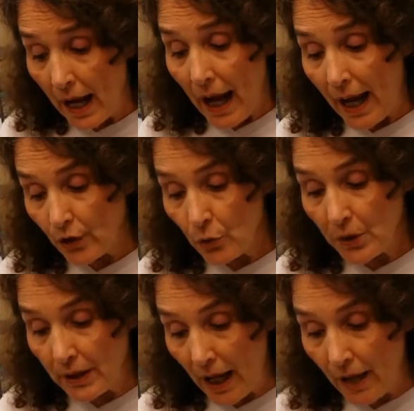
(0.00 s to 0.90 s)
and you can
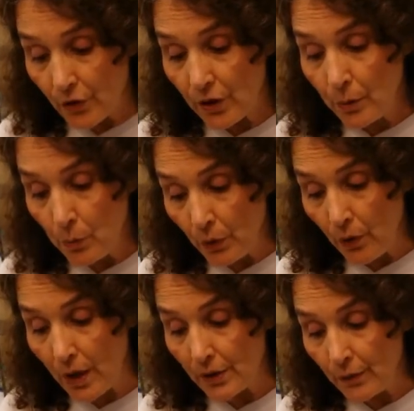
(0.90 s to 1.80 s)
actually work
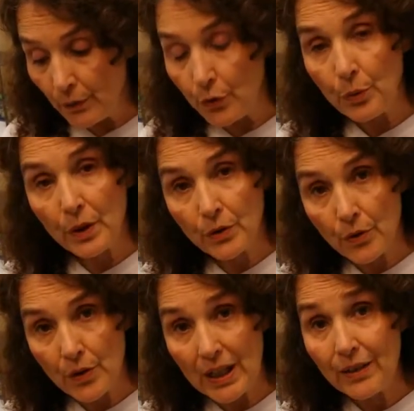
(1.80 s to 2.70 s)
on different
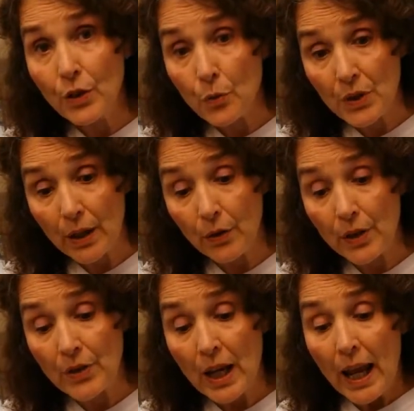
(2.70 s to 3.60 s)
triggers in those
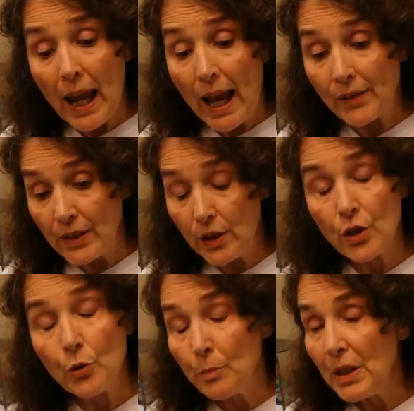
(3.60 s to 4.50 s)
areas. And
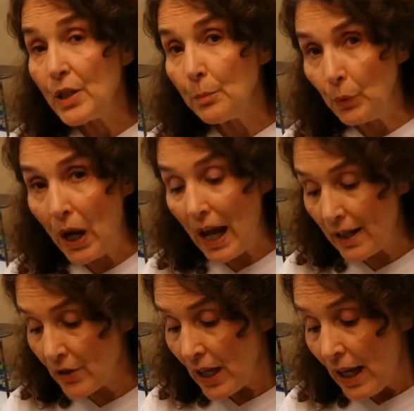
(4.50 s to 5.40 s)
you'd be
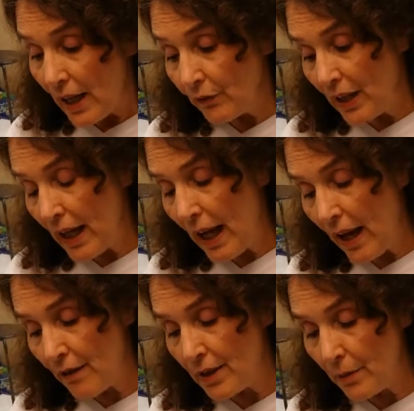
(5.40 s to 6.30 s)
surprised if they
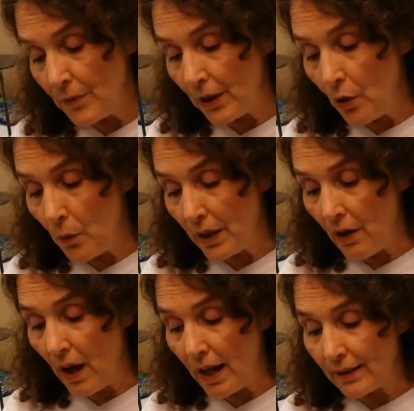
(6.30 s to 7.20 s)
have something going
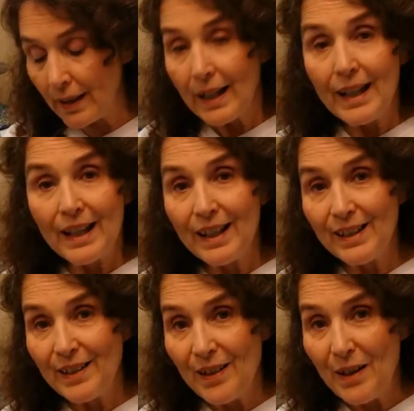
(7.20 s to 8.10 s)
on in
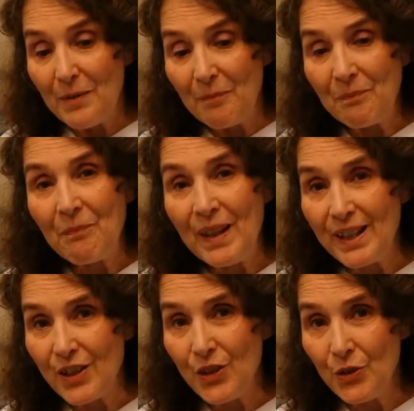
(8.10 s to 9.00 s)
a
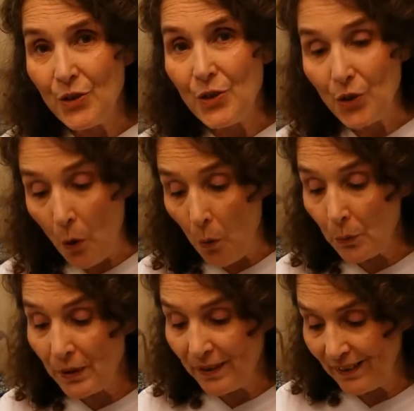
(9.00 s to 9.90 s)
certain
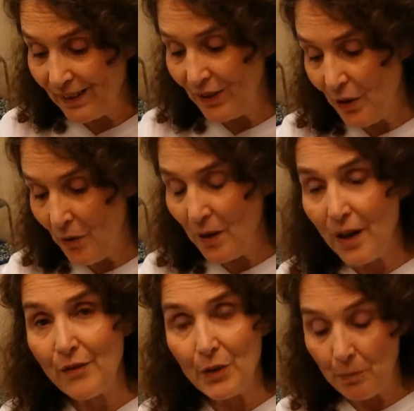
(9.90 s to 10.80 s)
zone,
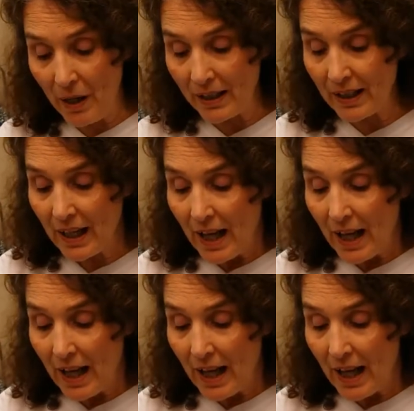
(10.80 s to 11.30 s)
of their body.